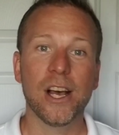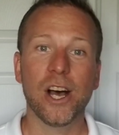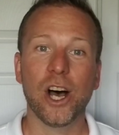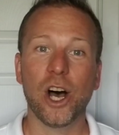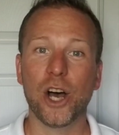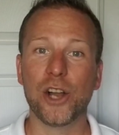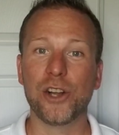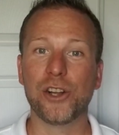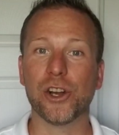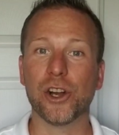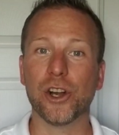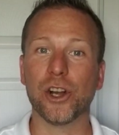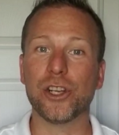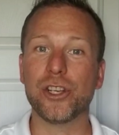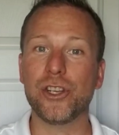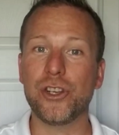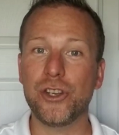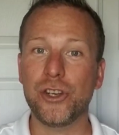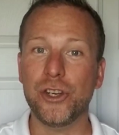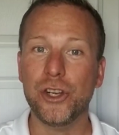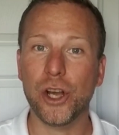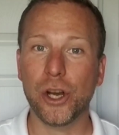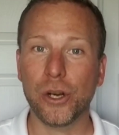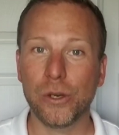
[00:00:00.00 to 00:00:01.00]
Under
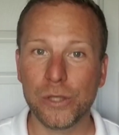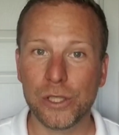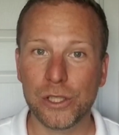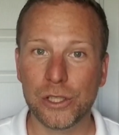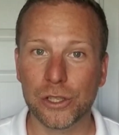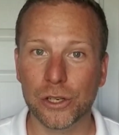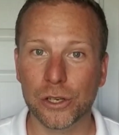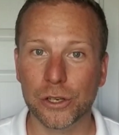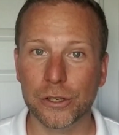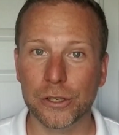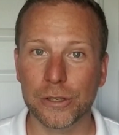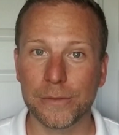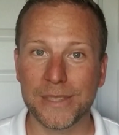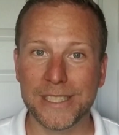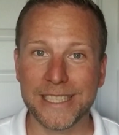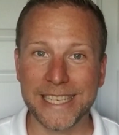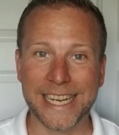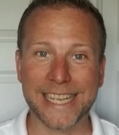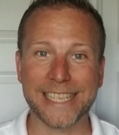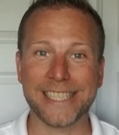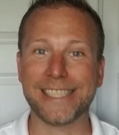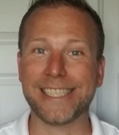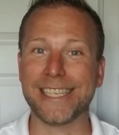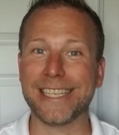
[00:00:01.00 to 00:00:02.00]
no
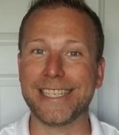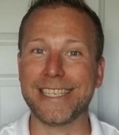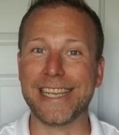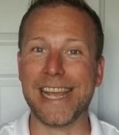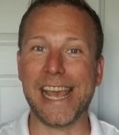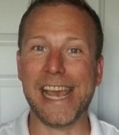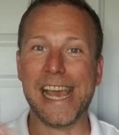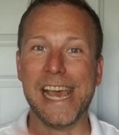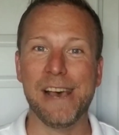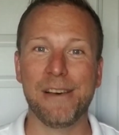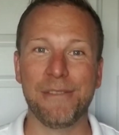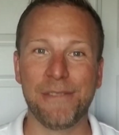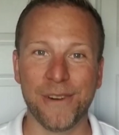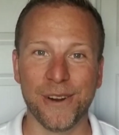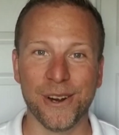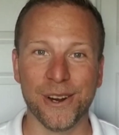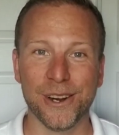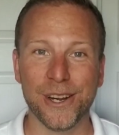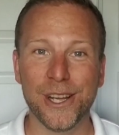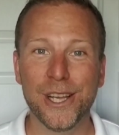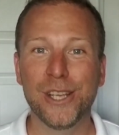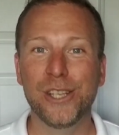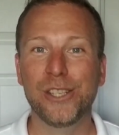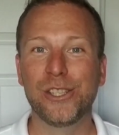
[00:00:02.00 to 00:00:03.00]
circumstances
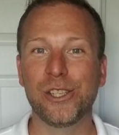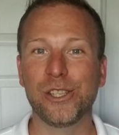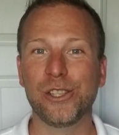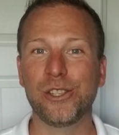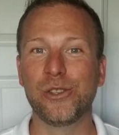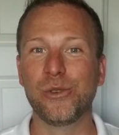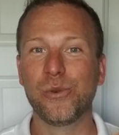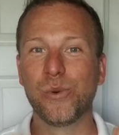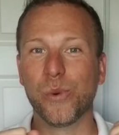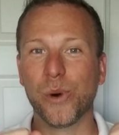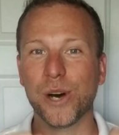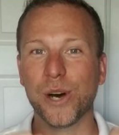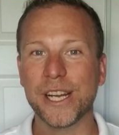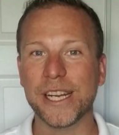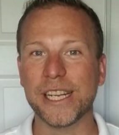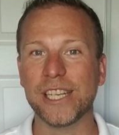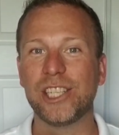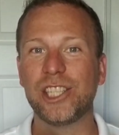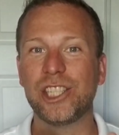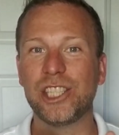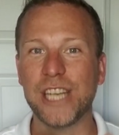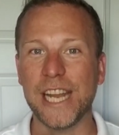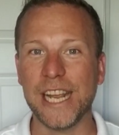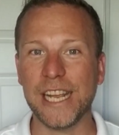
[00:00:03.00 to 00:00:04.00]
ever do you want to
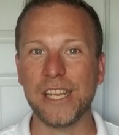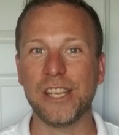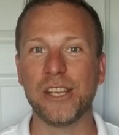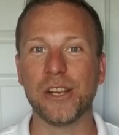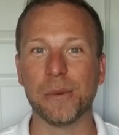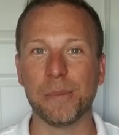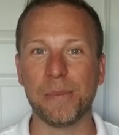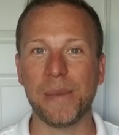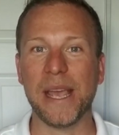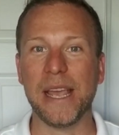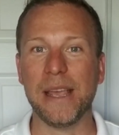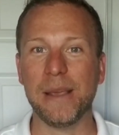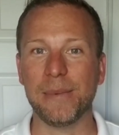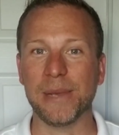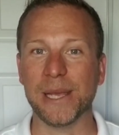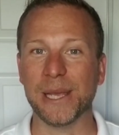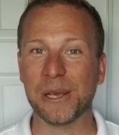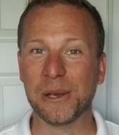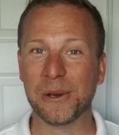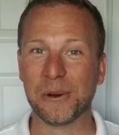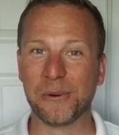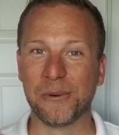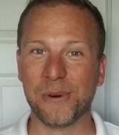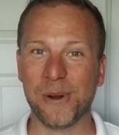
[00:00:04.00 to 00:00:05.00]
shake your
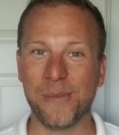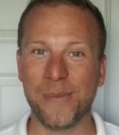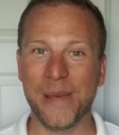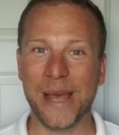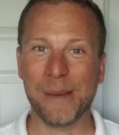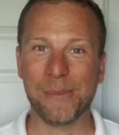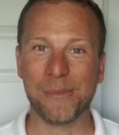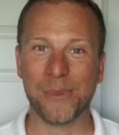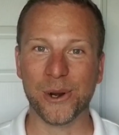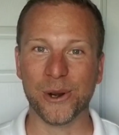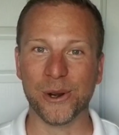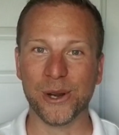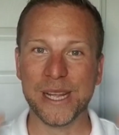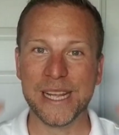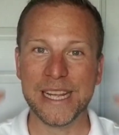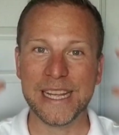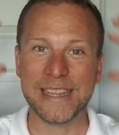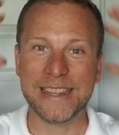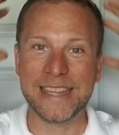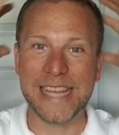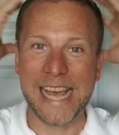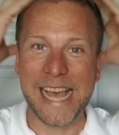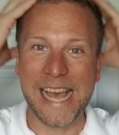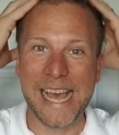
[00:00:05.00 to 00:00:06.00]
baby. Remember,
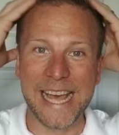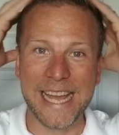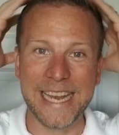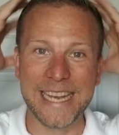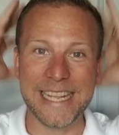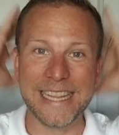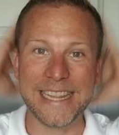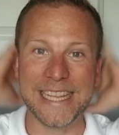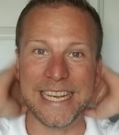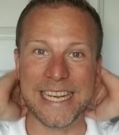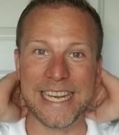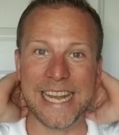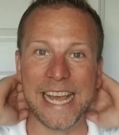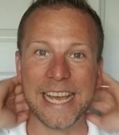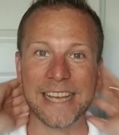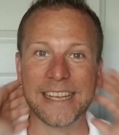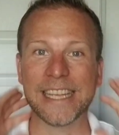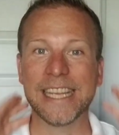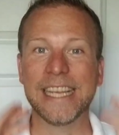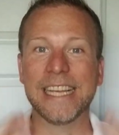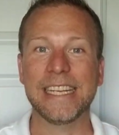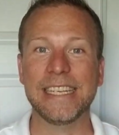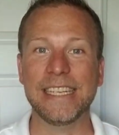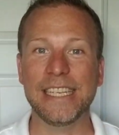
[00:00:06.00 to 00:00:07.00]
the head and the neck
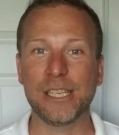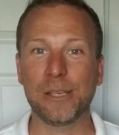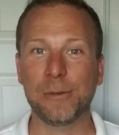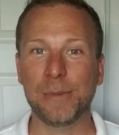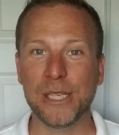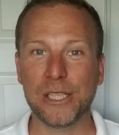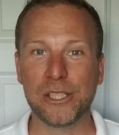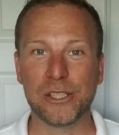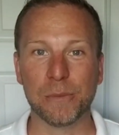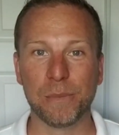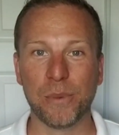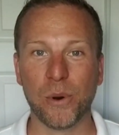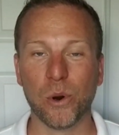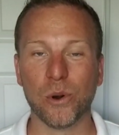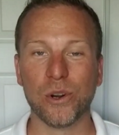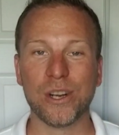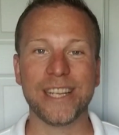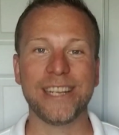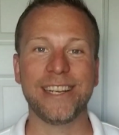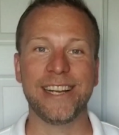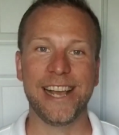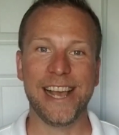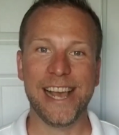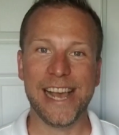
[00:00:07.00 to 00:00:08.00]
need to be
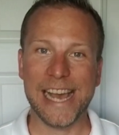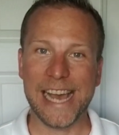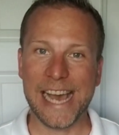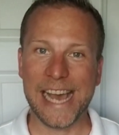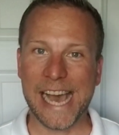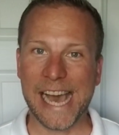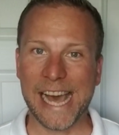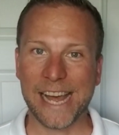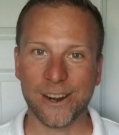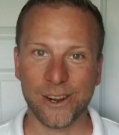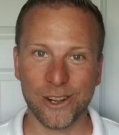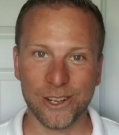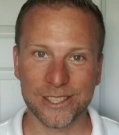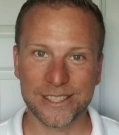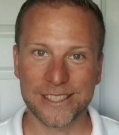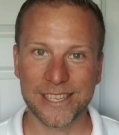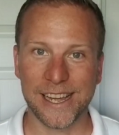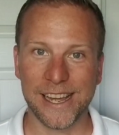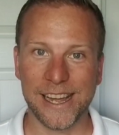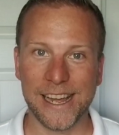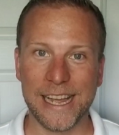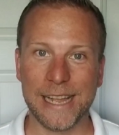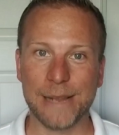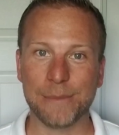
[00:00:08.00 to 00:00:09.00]
supported at all
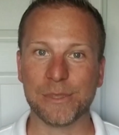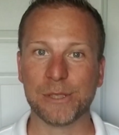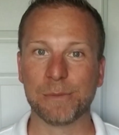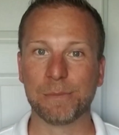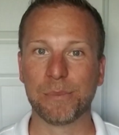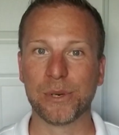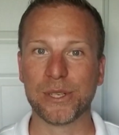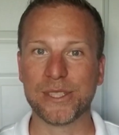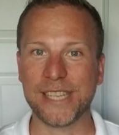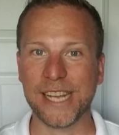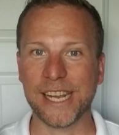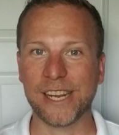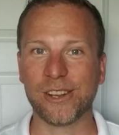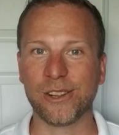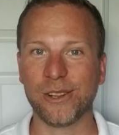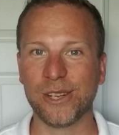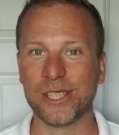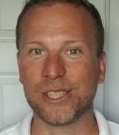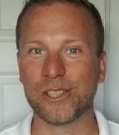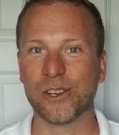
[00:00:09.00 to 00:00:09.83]
times, particularly